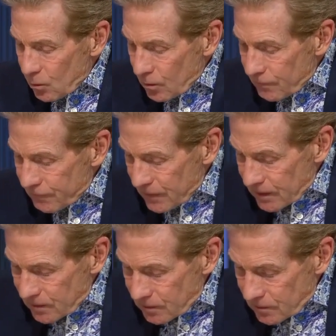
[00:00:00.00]
Four
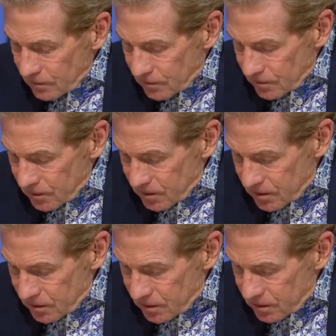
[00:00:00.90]
fouls. Let's
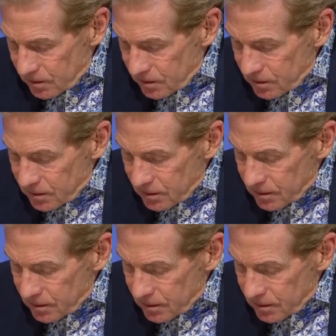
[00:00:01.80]
see,